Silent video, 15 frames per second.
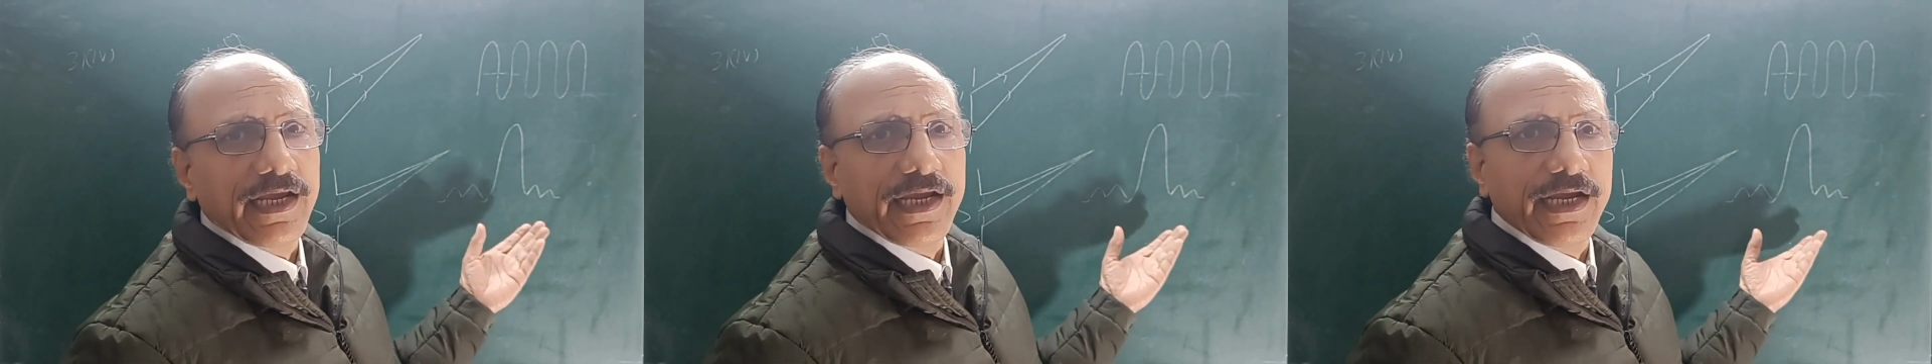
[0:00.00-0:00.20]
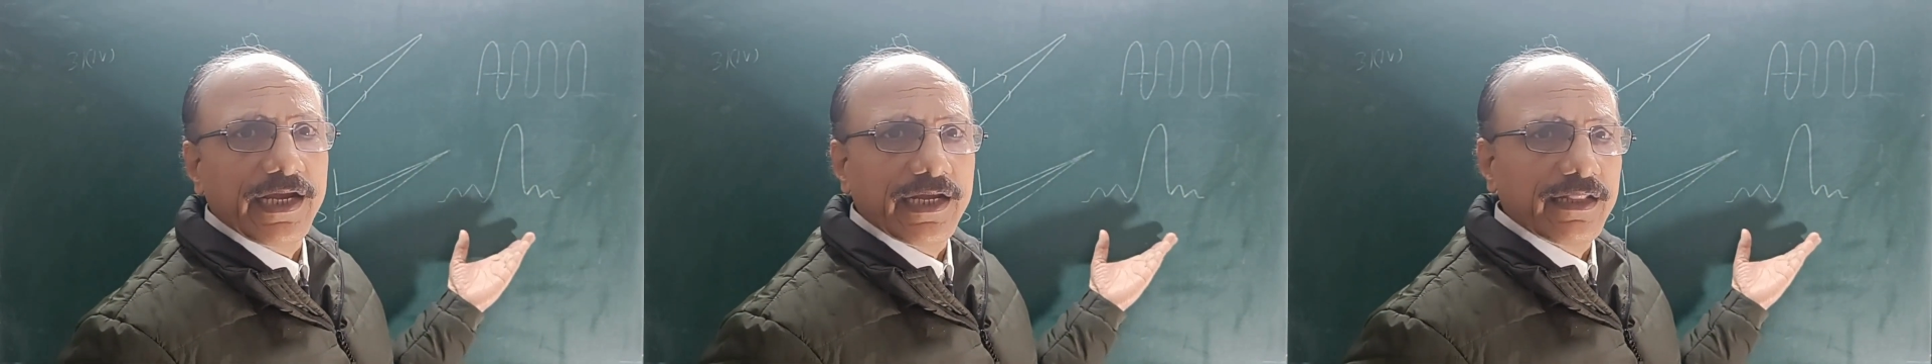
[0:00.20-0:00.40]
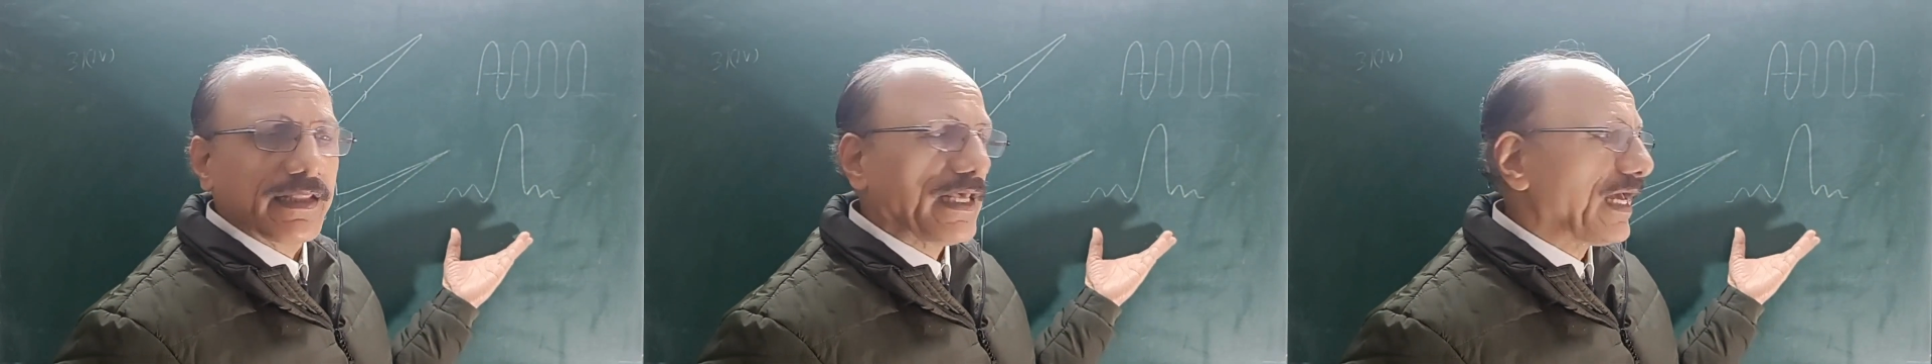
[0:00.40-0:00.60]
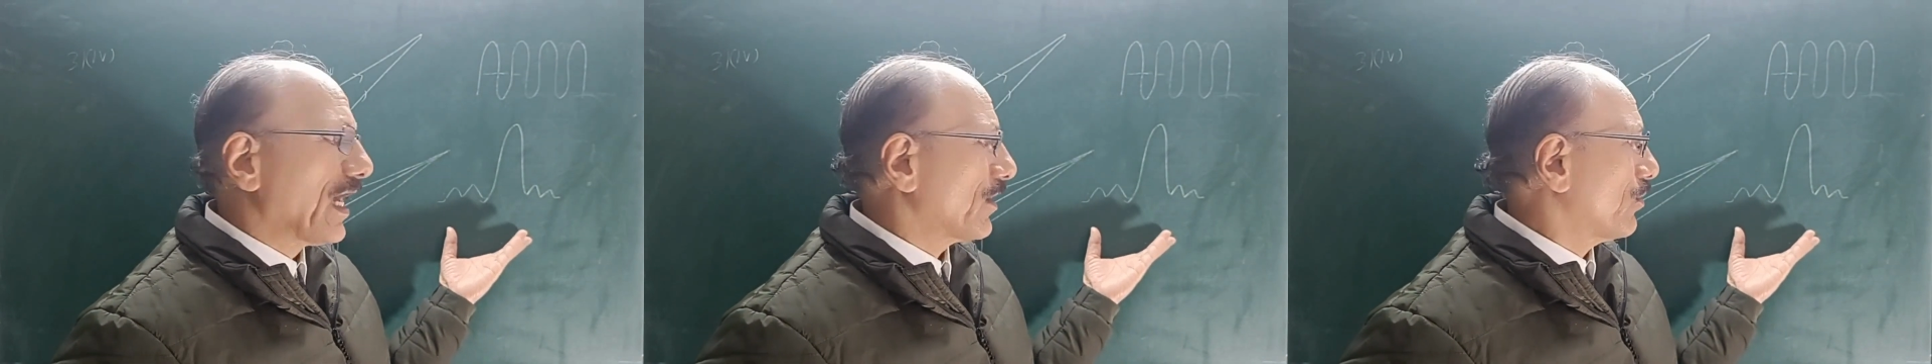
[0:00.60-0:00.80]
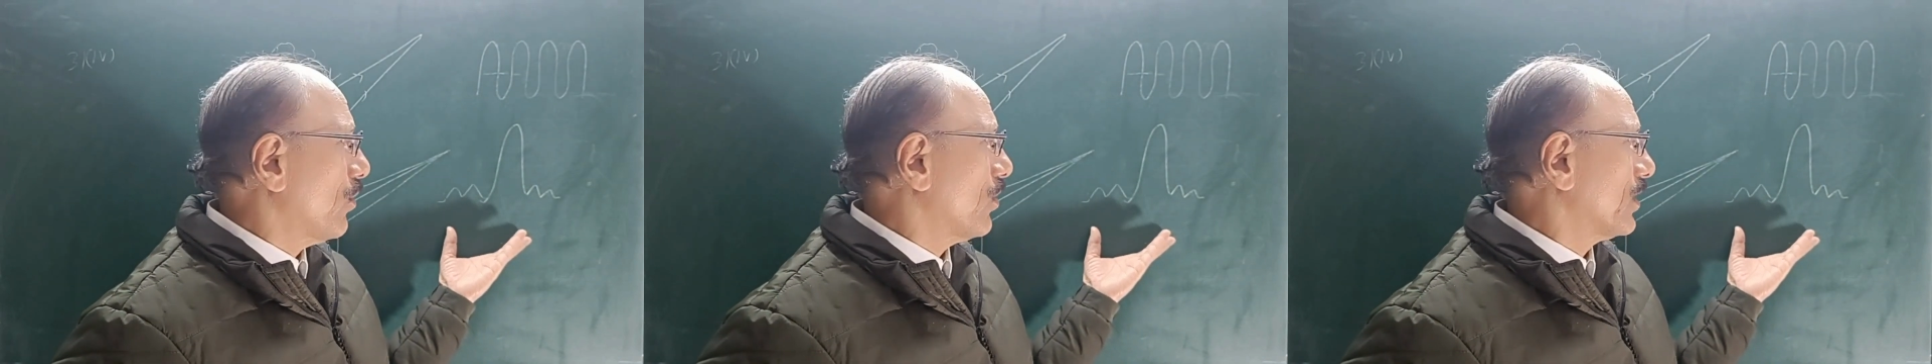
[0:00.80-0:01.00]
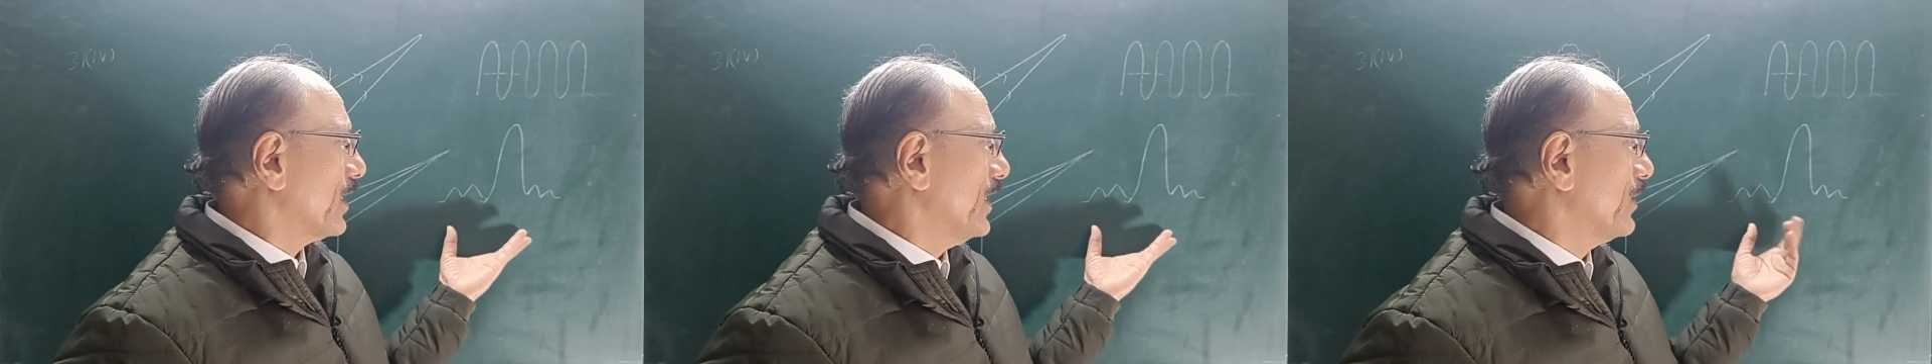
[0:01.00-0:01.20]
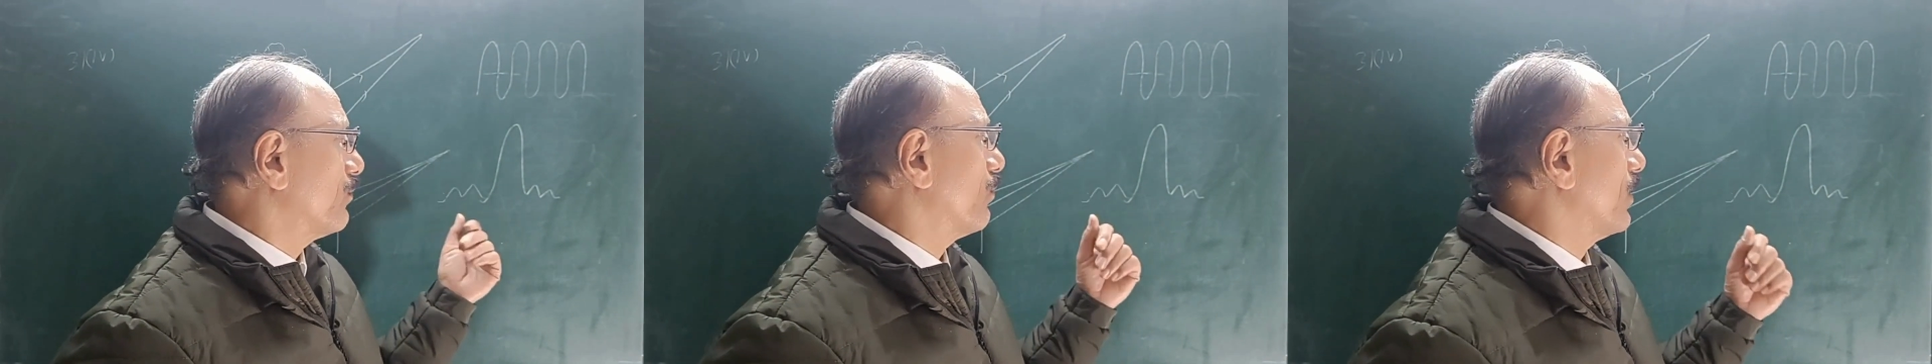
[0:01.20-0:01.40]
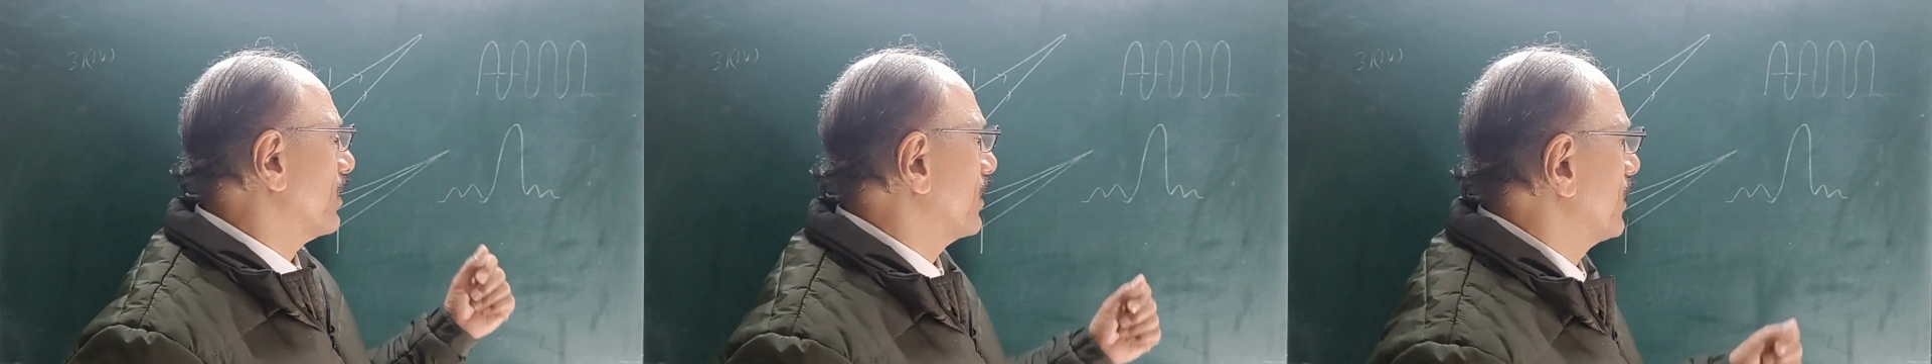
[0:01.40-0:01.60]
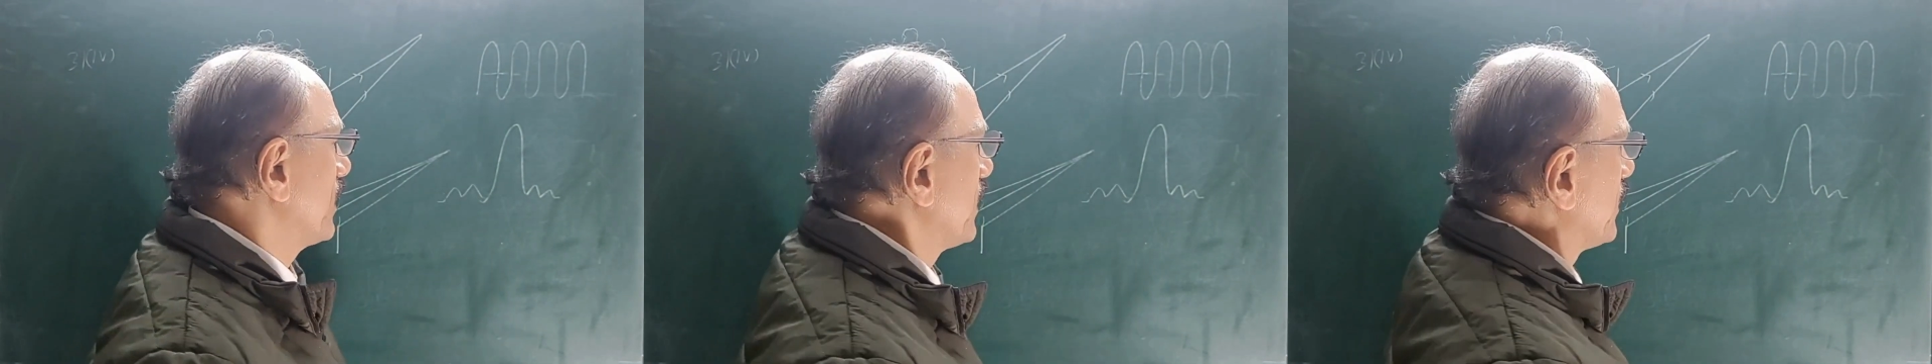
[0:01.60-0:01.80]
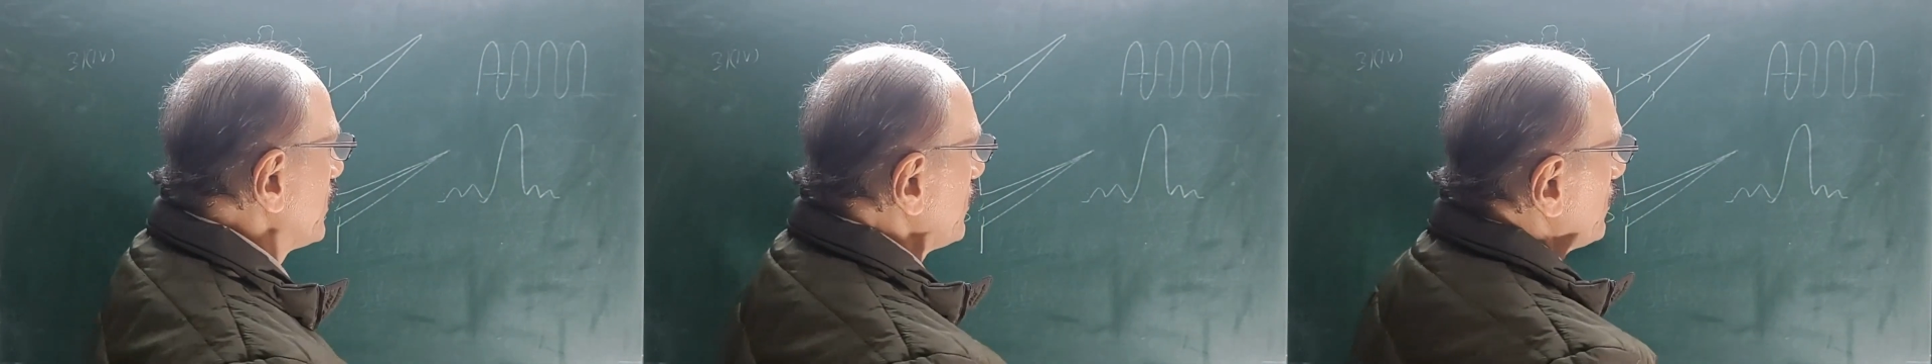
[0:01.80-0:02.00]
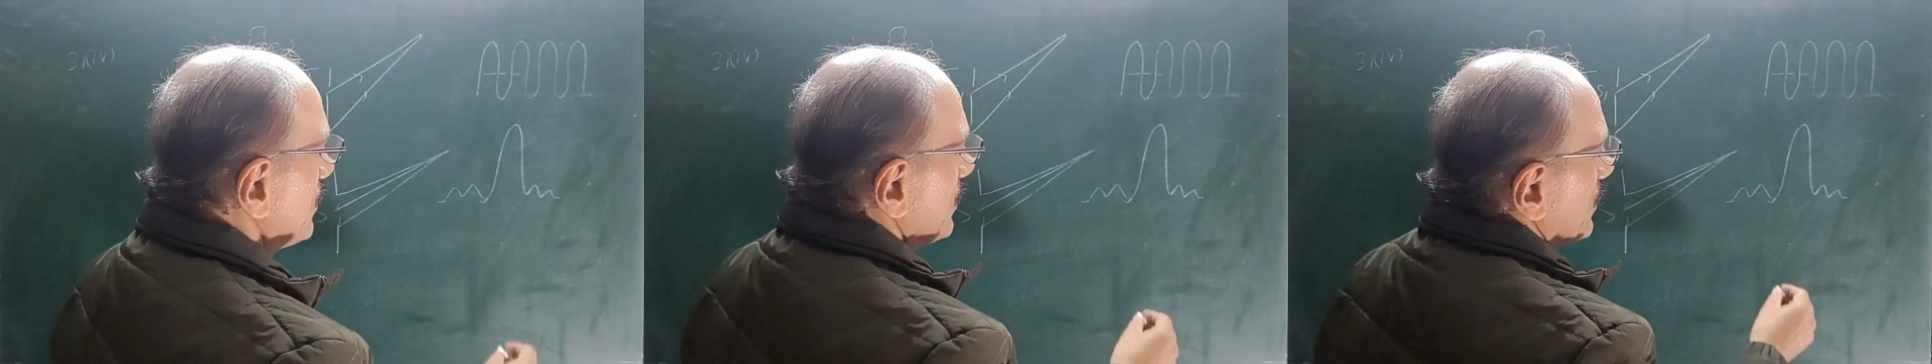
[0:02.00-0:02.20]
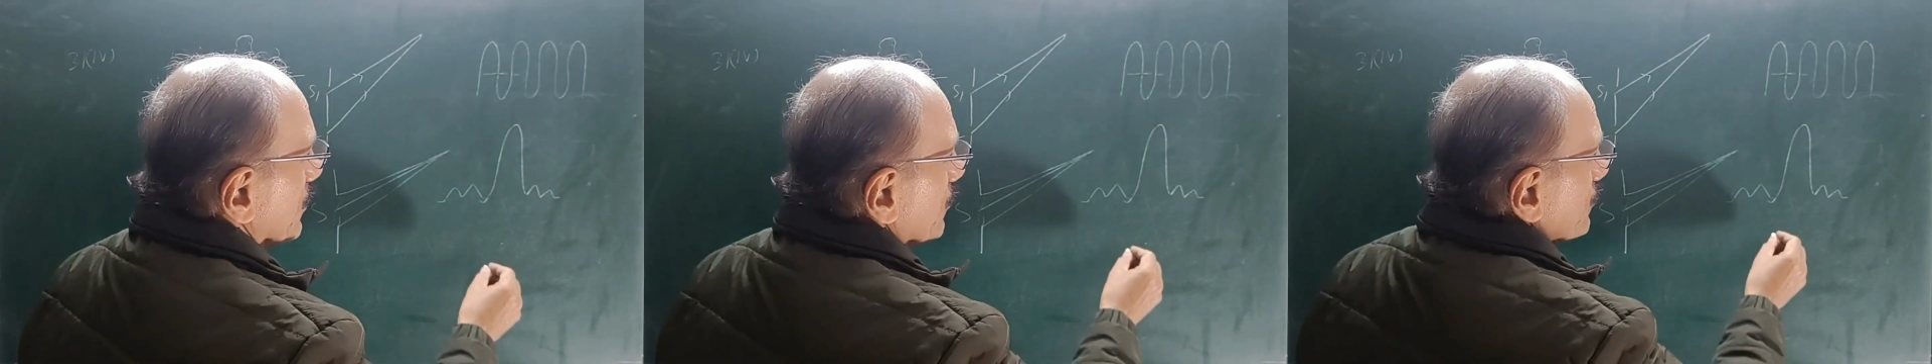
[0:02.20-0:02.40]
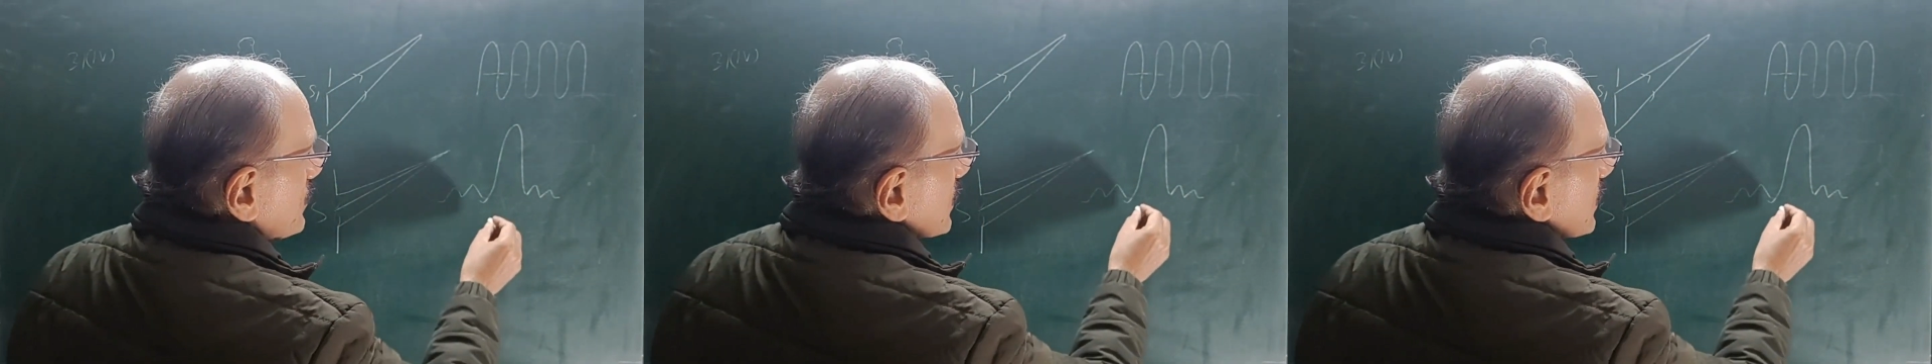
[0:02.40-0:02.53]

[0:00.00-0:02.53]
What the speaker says: they are not equal. You